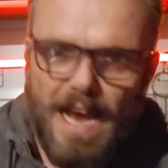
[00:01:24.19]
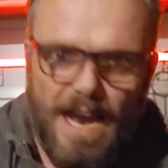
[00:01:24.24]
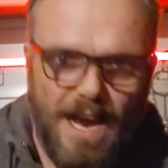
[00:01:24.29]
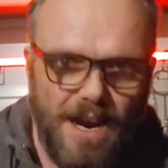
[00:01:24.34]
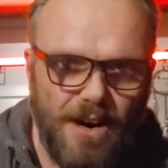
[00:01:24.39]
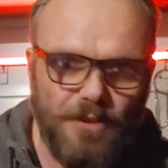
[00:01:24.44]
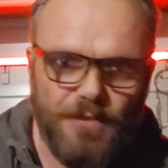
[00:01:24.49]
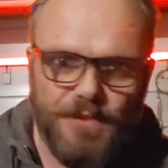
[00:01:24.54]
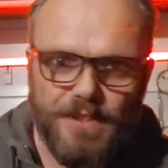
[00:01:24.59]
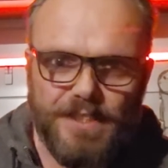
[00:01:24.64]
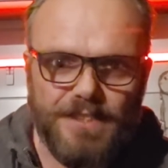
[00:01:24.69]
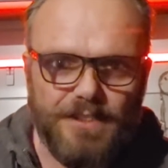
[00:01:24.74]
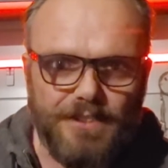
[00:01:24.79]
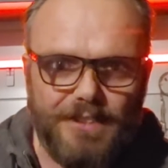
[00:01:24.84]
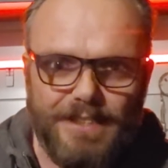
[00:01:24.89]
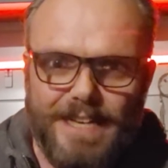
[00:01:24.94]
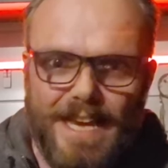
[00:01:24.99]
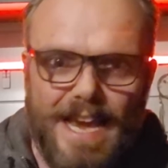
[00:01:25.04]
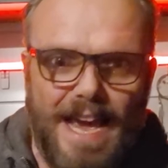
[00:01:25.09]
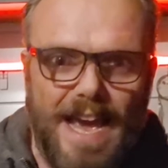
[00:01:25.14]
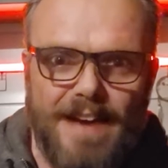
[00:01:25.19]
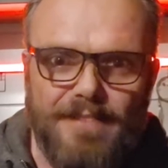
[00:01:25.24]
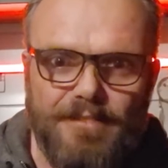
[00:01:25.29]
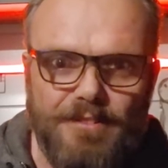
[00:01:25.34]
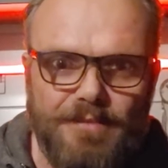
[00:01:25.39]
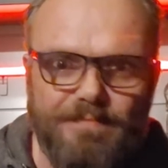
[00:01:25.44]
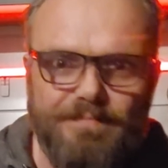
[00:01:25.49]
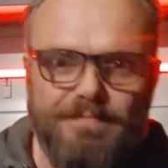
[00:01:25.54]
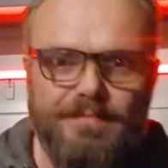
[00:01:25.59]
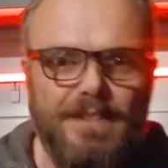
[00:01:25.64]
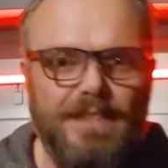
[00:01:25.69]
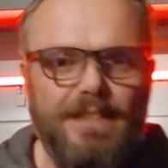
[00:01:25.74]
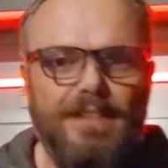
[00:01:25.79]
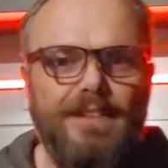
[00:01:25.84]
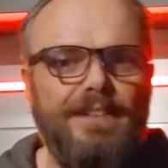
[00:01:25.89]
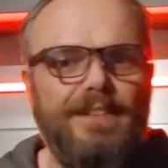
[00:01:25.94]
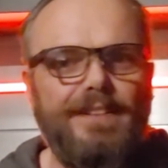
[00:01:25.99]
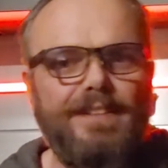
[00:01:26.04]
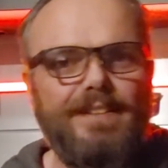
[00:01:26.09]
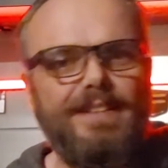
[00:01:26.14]
I don't think they're going to have them.
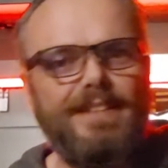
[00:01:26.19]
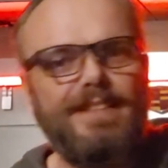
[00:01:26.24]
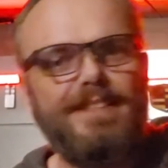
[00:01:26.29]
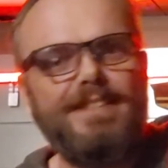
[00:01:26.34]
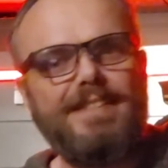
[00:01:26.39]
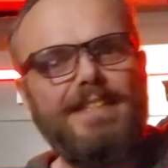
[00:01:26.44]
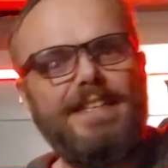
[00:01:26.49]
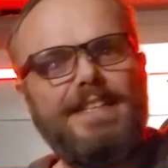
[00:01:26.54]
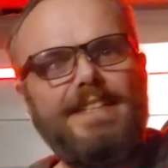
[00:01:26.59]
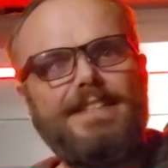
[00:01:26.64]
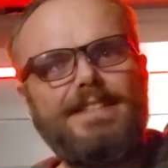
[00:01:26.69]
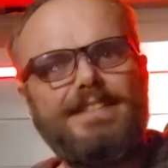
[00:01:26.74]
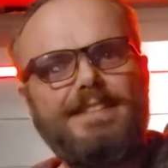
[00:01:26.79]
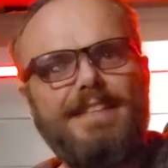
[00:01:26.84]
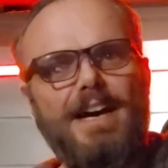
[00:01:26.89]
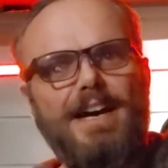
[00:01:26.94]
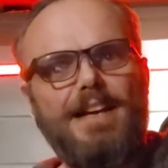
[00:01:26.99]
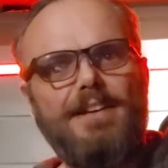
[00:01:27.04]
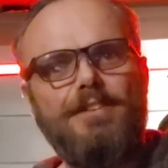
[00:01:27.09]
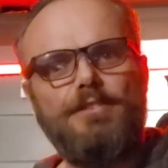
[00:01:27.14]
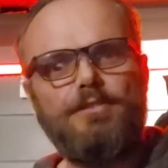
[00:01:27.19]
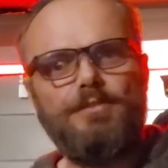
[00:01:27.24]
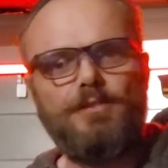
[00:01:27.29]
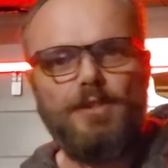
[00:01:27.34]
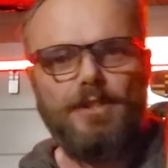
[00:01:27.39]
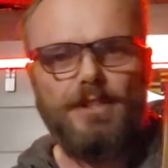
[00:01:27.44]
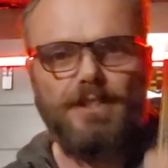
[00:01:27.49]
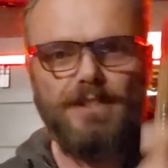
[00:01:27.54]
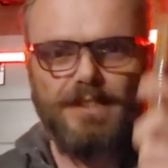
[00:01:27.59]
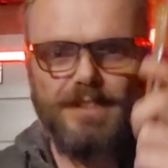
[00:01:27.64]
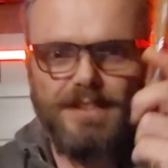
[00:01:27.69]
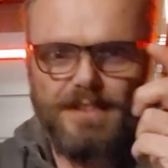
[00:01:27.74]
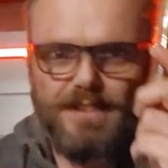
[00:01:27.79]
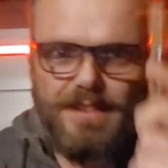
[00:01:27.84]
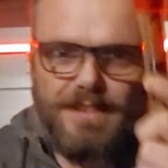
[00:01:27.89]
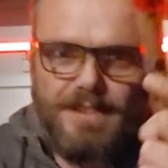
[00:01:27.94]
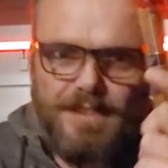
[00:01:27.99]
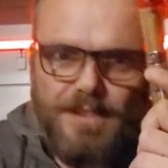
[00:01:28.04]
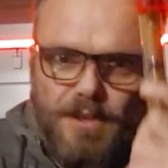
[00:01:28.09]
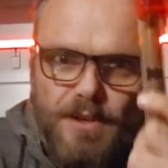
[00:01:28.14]
This thing is not over.
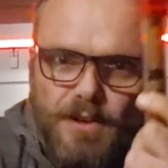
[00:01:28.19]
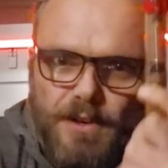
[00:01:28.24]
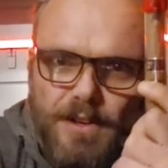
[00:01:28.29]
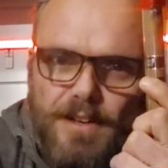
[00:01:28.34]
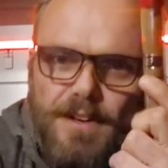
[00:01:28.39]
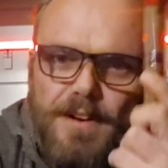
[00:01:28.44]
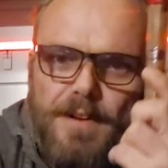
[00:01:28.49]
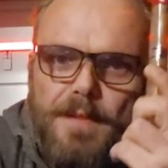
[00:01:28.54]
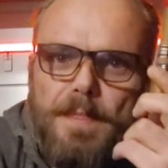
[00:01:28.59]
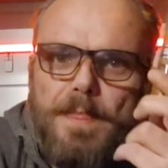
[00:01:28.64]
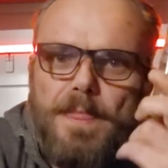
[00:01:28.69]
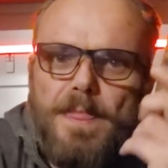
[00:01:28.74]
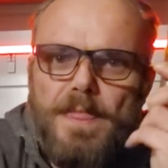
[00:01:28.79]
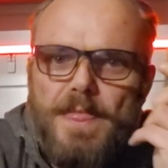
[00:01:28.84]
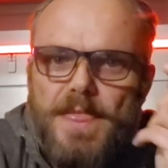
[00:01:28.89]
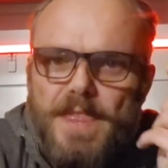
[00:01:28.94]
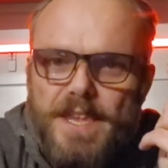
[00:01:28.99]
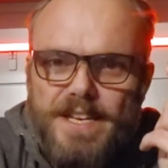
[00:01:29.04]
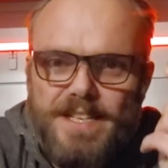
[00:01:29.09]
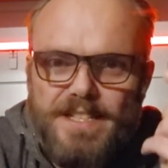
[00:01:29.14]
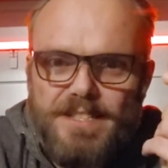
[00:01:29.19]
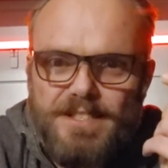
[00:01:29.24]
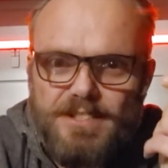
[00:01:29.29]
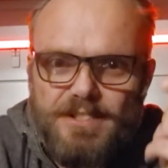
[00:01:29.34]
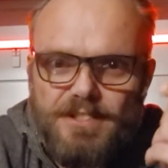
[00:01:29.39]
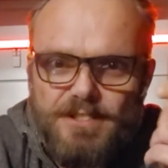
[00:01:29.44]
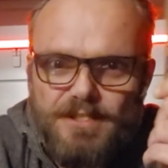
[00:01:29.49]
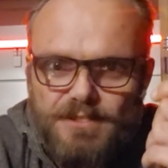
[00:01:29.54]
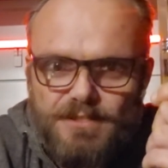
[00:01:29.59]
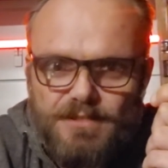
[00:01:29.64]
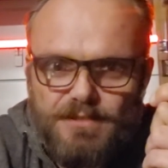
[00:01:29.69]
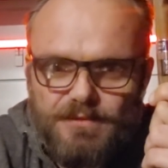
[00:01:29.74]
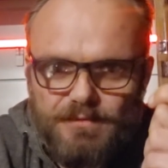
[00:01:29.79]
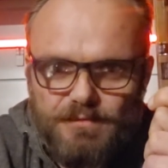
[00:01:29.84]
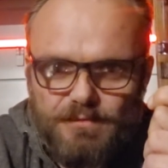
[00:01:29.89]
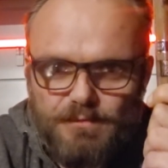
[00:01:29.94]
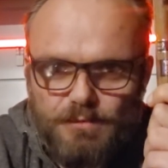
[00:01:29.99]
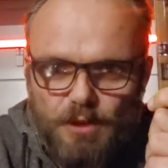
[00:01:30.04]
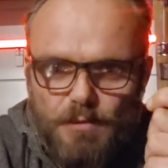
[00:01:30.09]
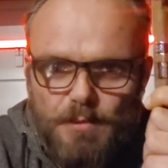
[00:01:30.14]
This
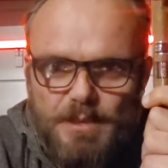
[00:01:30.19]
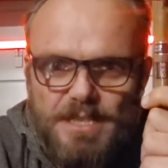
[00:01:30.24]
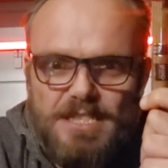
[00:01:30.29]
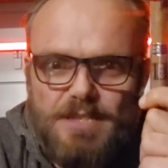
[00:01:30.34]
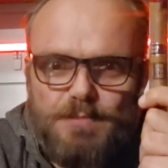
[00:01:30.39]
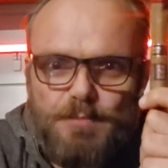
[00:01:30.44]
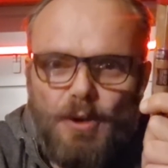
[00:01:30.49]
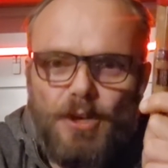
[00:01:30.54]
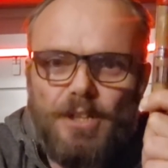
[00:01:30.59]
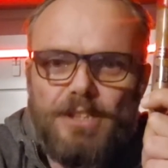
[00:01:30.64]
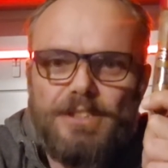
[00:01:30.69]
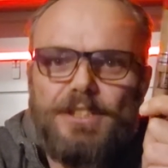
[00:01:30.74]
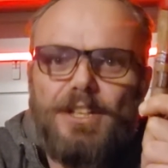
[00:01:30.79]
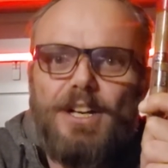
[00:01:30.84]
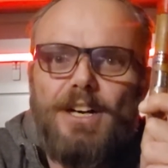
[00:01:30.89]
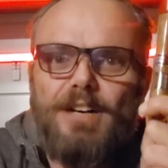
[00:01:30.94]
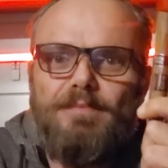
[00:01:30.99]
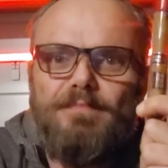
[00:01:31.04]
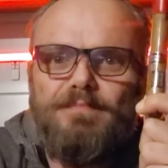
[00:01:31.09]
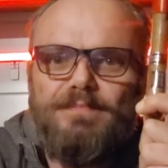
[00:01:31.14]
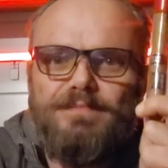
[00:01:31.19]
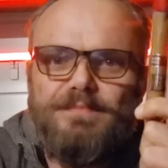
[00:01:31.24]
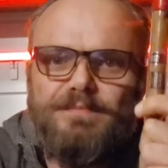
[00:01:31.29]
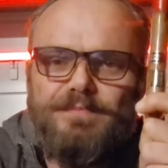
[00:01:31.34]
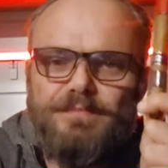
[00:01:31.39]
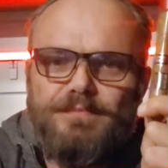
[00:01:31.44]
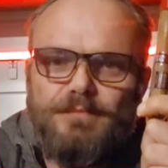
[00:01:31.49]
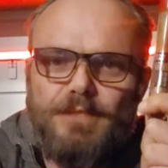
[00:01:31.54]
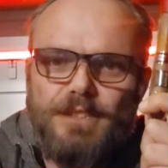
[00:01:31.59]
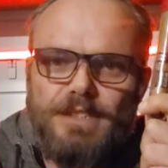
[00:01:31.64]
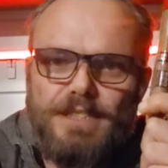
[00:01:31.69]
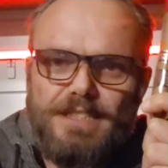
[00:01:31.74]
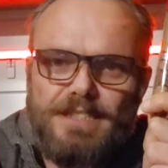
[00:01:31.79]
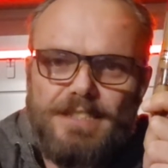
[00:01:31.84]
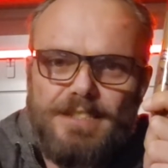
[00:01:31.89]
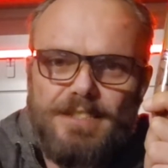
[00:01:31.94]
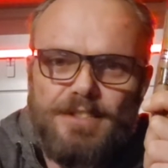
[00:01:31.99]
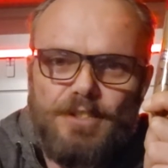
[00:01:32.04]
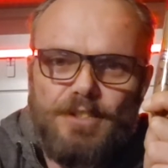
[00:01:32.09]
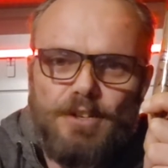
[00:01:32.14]
will be sparked up when
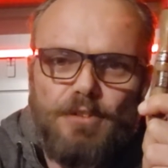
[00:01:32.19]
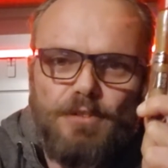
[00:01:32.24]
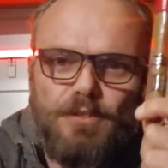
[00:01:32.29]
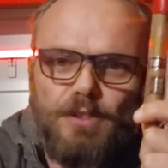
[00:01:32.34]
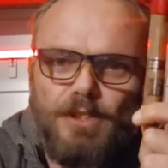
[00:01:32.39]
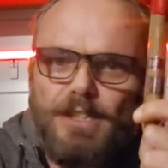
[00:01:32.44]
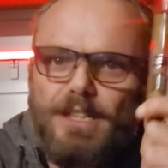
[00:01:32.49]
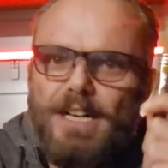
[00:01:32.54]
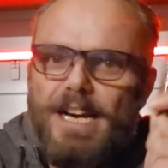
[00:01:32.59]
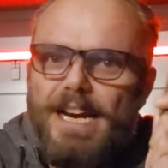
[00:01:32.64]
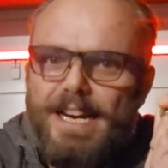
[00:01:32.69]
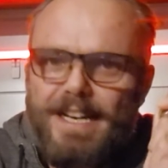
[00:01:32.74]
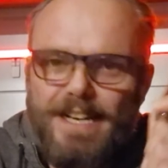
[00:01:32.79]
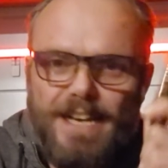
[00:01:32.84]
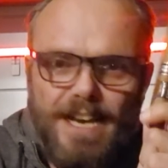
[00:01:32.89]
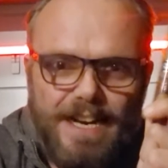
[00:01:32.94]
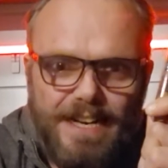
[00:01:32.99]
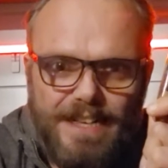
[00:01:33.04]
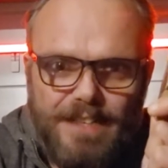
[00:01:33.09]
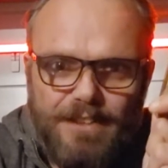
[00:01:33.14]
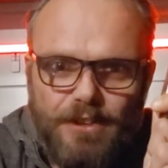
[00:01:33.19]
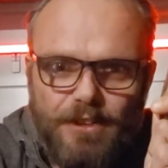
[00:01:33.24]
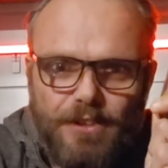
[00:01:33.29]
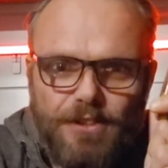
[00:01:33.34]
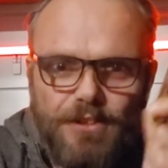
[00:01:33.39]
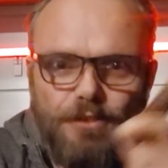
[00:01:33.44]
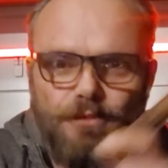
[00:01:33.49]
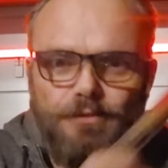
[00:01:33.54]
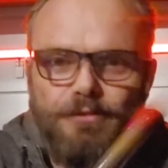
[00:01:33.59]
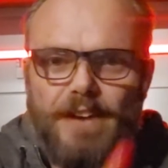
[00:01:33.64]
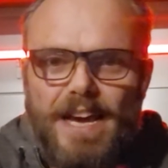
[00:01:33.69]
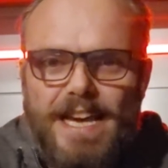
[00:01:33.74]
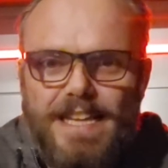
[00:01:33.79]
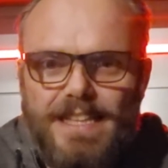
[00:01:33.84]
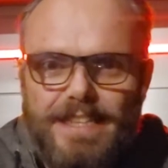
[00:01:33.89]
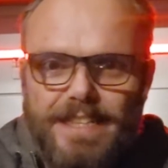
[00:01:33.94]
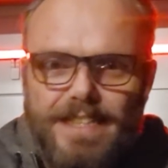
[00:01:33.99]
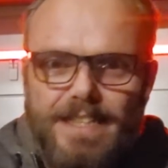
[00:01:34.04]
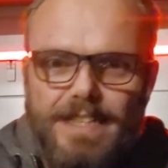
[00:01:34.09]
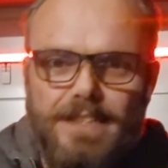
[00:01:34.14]
this is over. And I ain't heard no fat
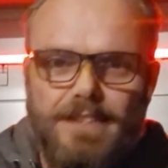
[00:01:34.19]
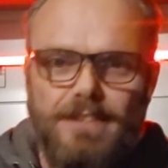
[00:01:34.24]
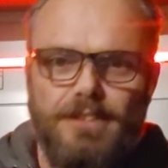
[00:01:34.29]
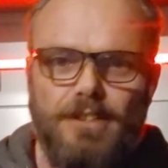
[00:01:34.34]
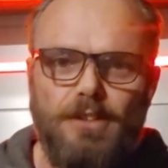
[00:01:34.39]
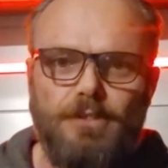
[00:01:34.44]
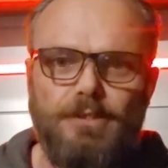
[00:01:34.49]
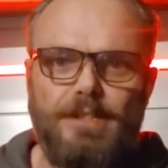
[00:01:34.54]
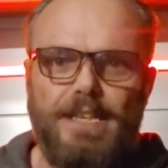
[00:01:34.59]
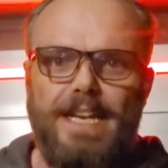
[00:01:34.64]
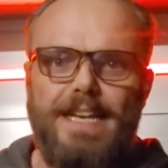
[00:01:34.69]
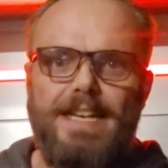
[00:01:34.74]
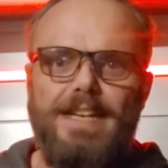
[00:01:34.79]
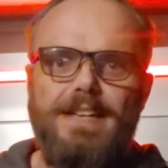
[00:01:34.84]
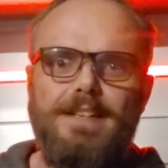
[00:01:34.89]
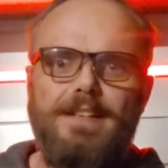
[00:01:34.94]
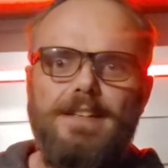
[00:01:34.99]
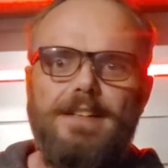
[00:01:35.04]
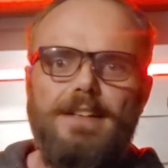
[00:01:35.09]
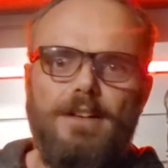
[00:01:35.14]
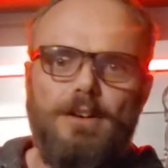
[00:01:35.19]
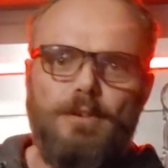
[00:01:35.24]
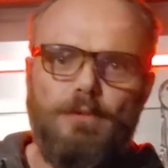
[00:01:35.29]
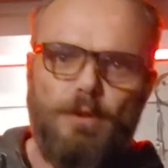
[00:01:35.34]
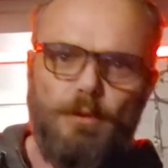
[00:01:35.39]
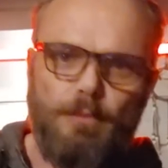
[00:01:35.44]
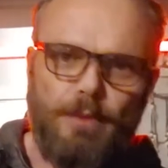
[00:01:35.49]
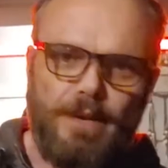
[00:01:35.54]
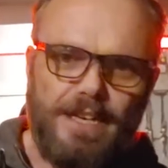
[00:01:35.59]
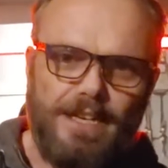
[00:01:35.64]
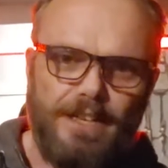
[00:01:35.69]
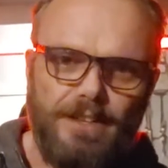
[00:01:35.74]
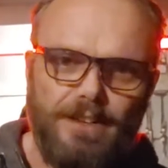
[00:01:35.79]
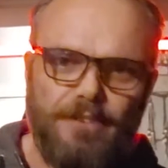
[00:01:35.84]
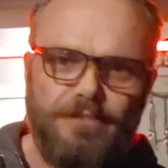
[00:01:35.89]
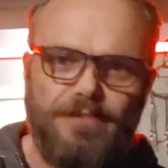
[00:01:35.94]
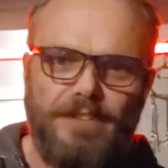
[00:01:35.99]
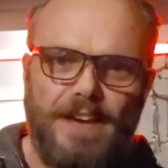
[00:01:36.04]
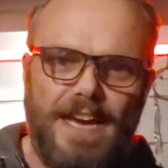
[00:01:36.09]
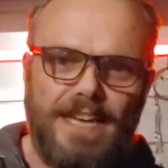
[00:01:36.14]
lady, okay? When we hear
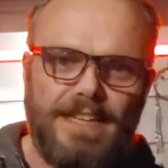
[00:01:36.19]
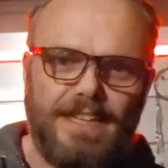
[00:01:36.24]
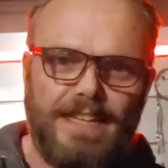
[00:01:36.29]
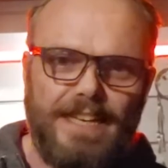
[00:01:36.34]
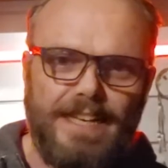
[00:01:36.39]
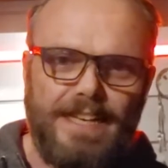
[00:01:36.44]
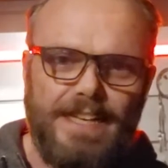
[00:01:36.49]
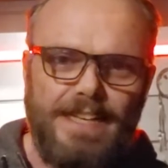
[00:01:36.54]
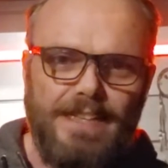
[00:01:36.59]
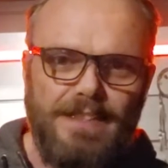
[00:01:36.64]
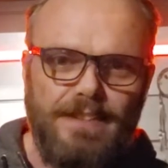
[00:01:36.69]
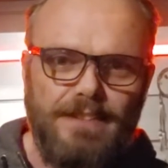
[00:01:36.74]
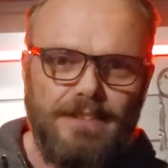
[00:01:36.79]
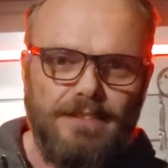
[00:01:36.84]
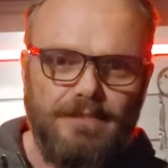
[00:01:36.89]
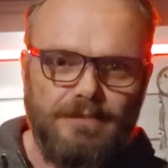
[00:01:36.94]
the fat lady,